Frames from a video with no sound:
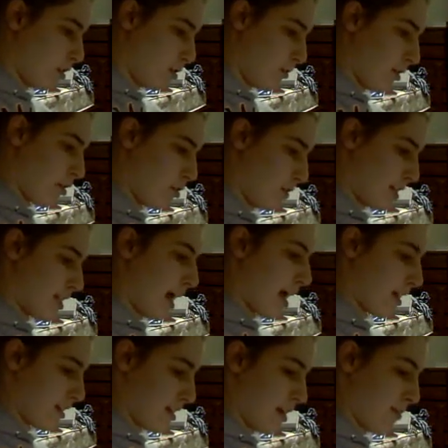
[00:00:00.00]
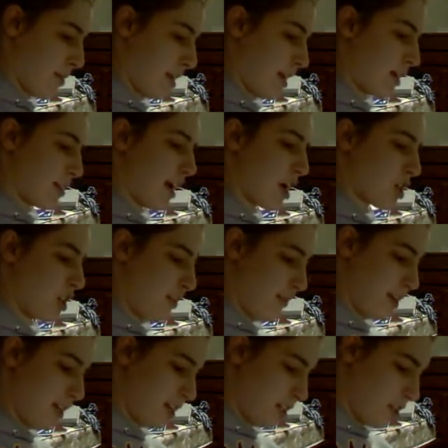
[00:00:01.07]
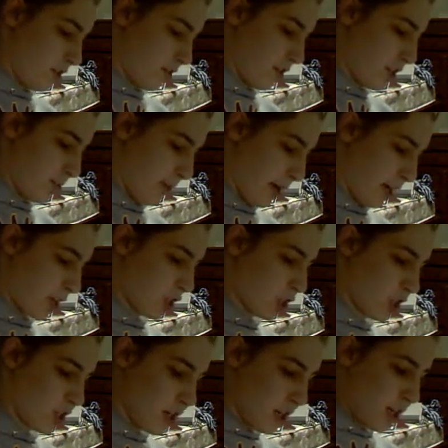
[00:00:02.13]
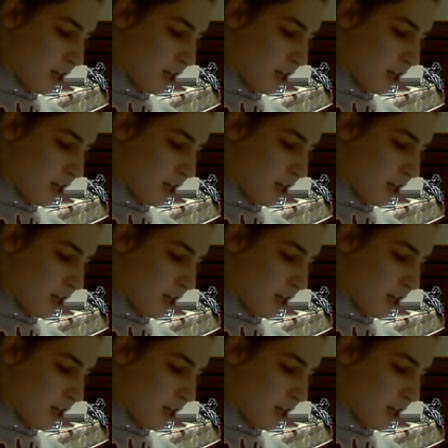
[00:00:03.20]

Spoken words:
You want to do exactly the same thing, and it's actually even easier in Spanish,